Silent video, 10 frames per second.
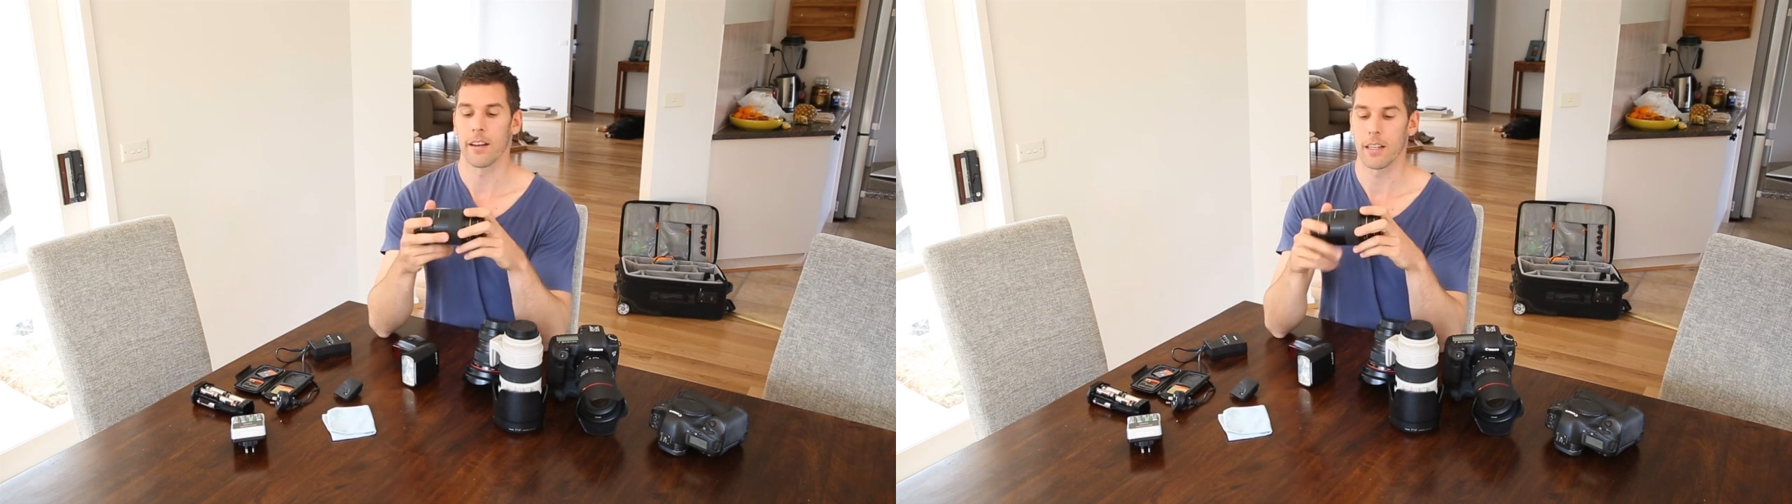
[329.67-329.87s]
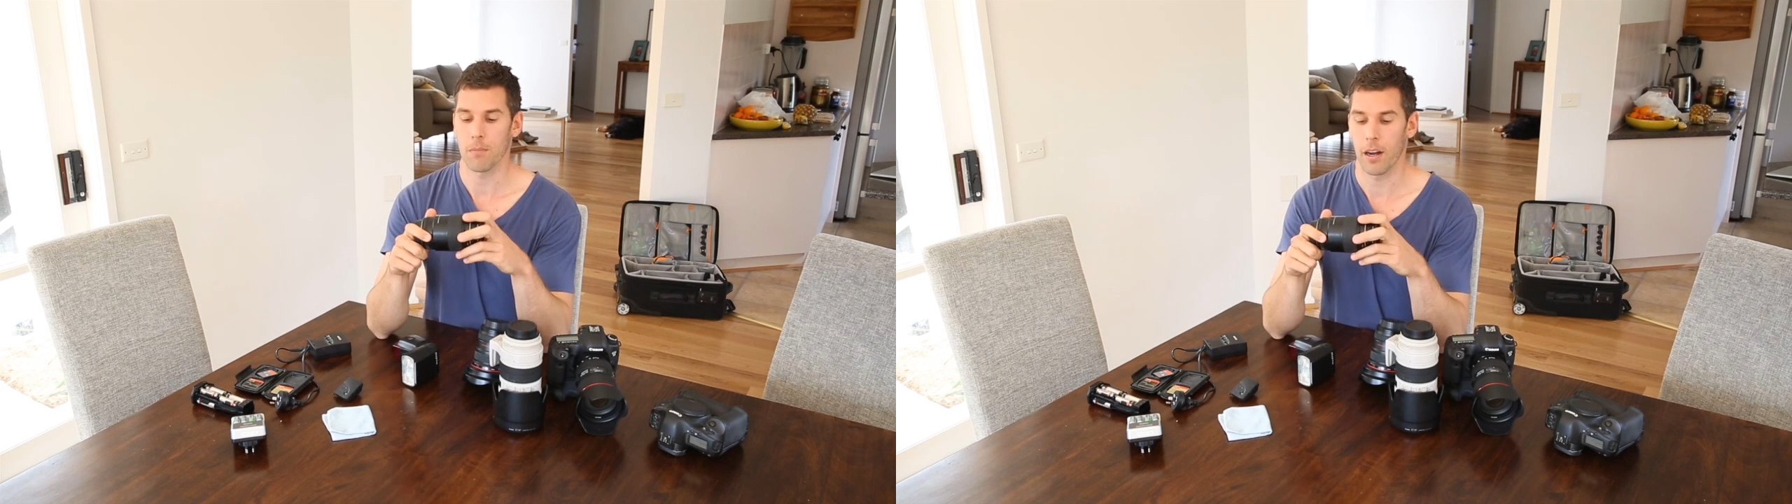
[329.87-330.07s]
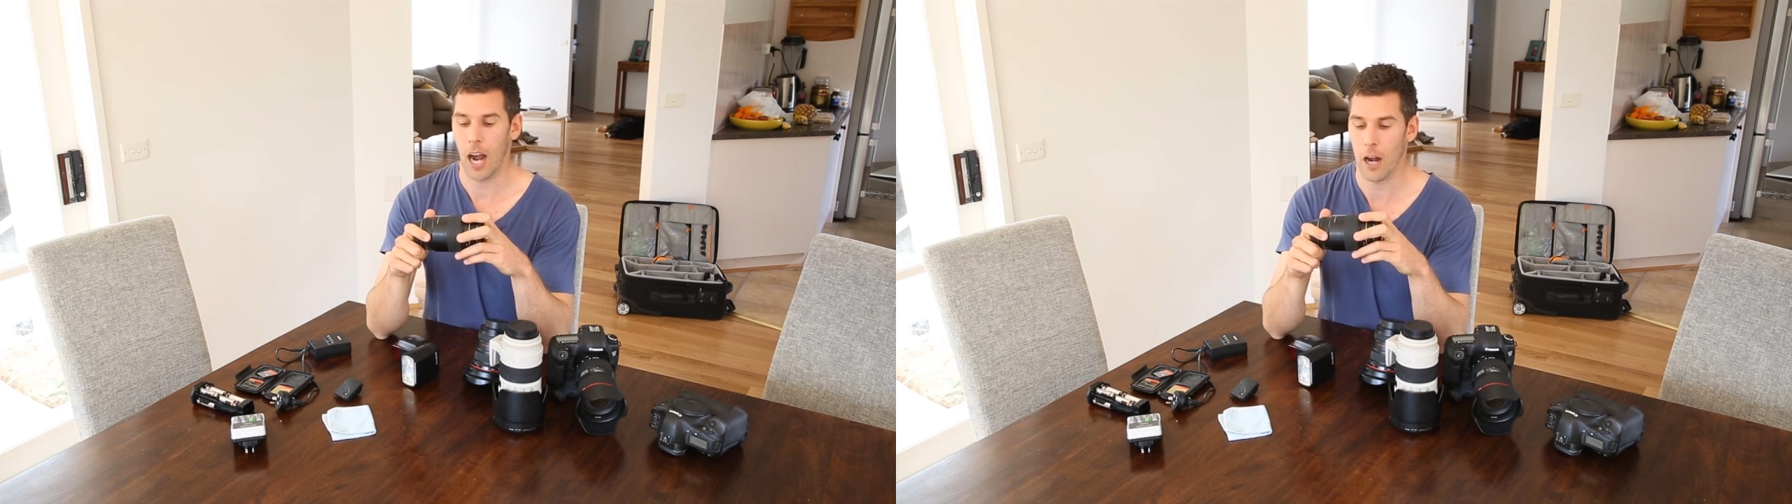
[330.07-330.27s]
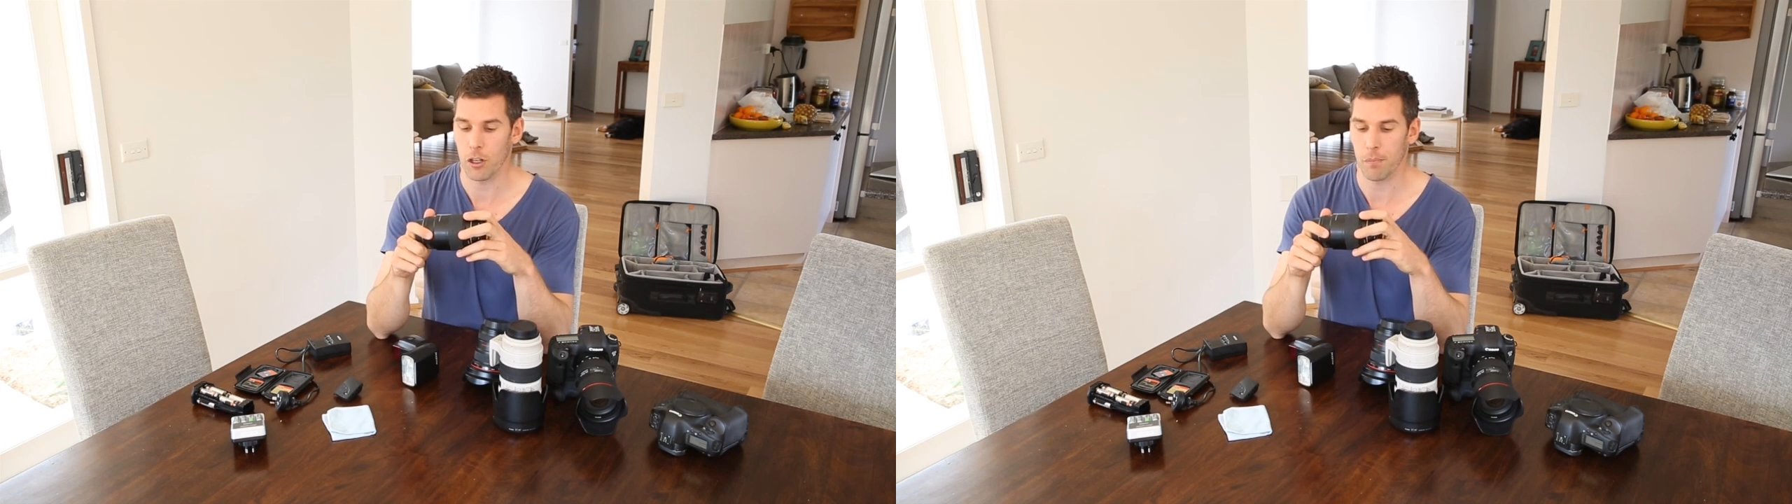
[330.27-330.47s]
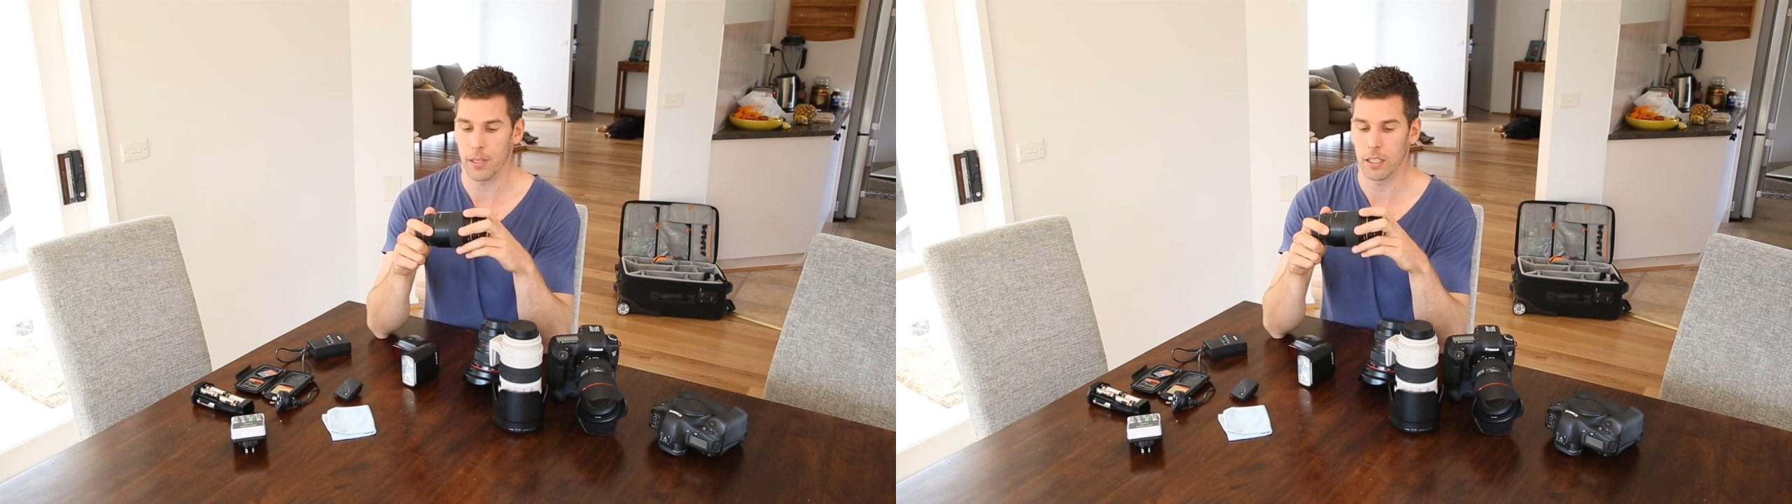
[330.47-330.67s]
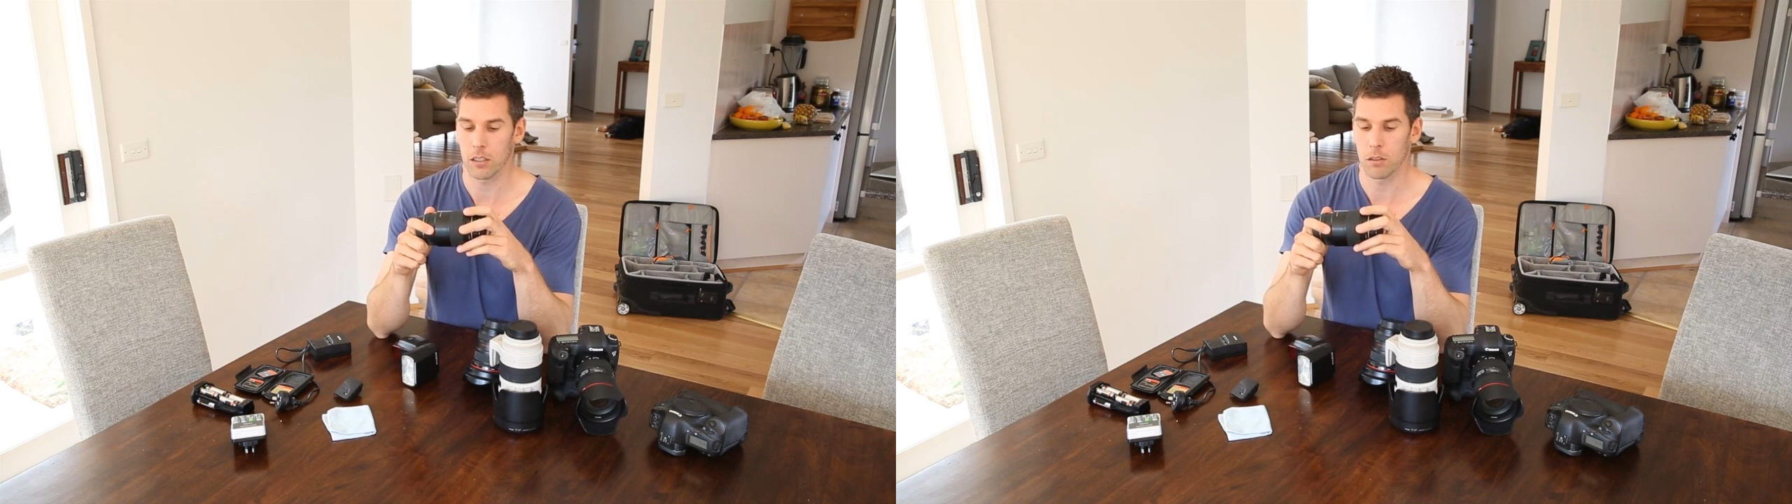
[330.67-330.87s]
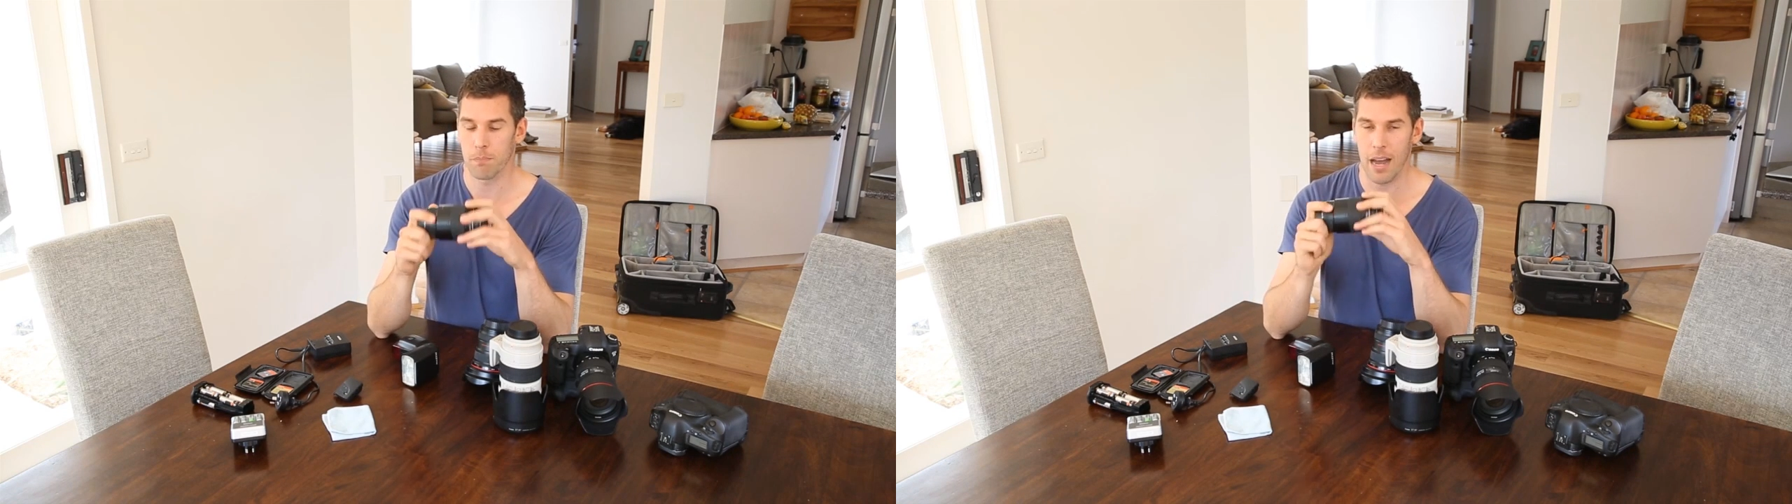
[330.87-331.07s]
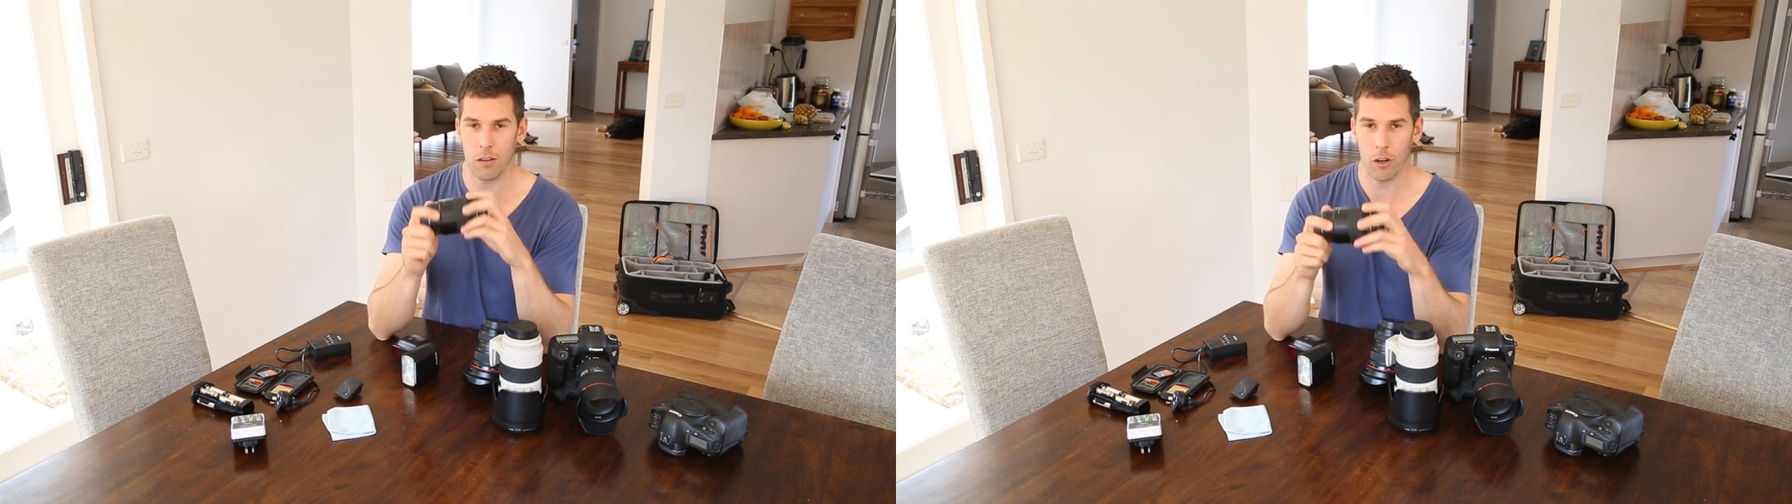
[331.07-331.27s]
is my
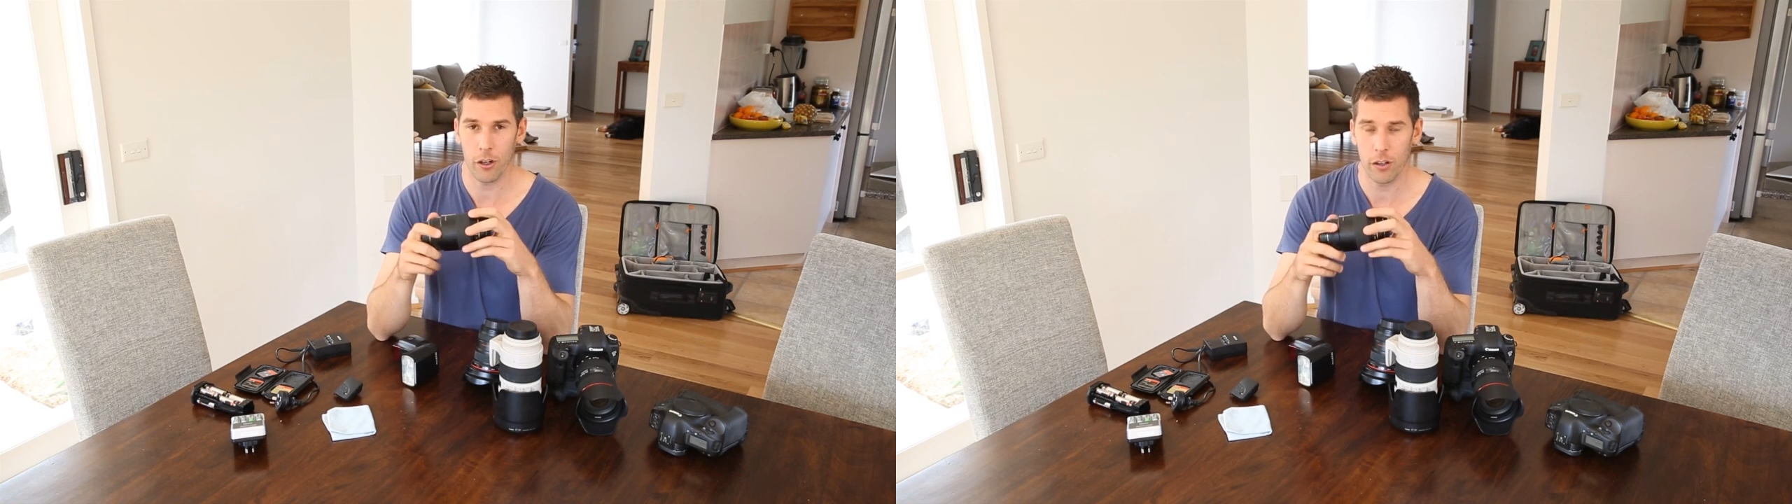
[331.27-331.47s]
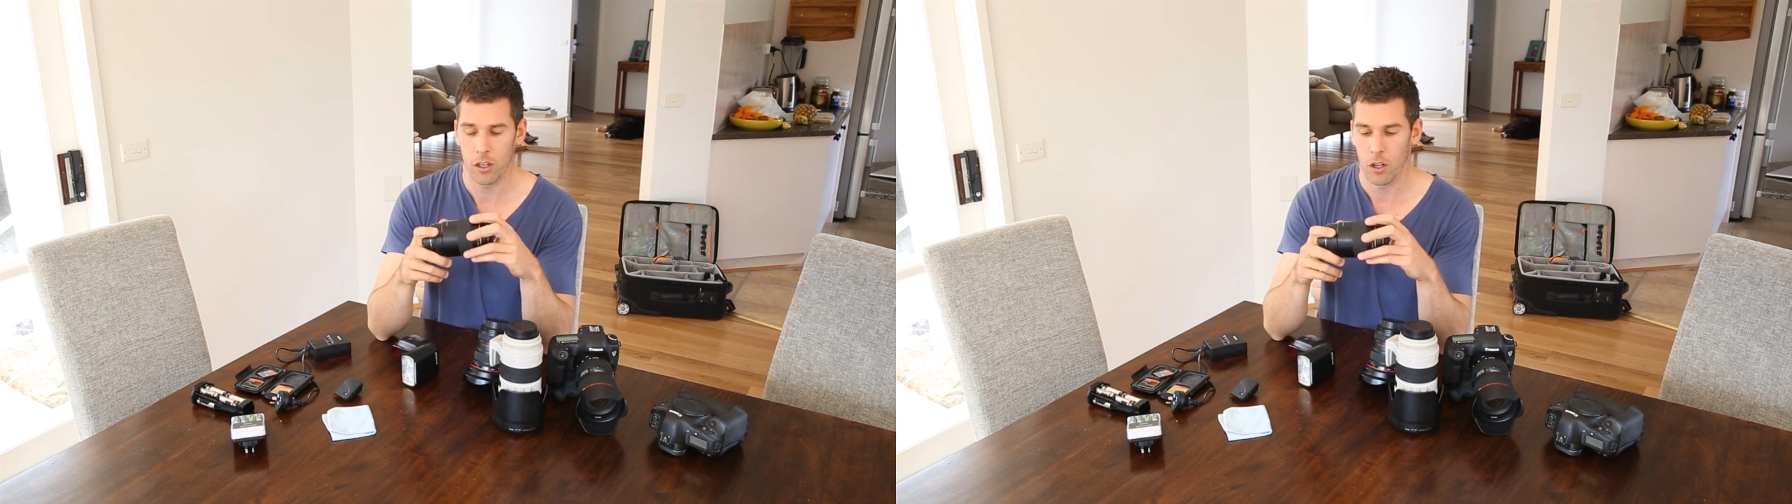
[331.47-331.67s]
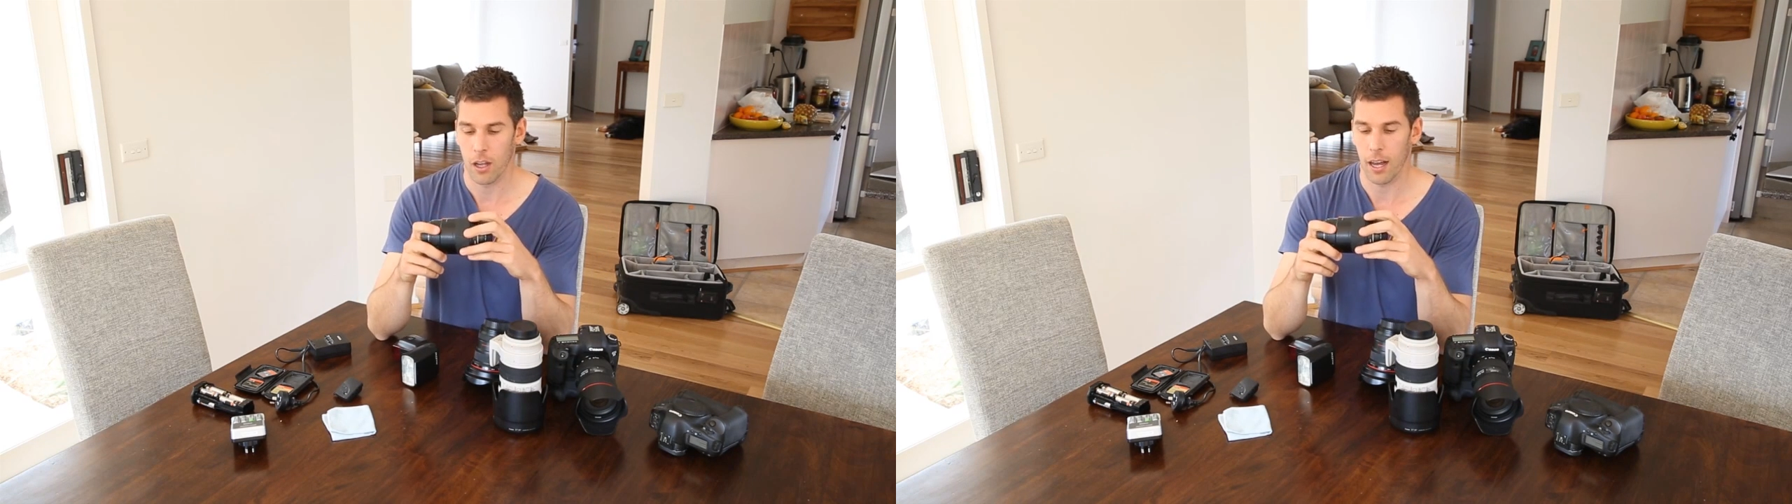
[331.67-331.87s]
100mm macro.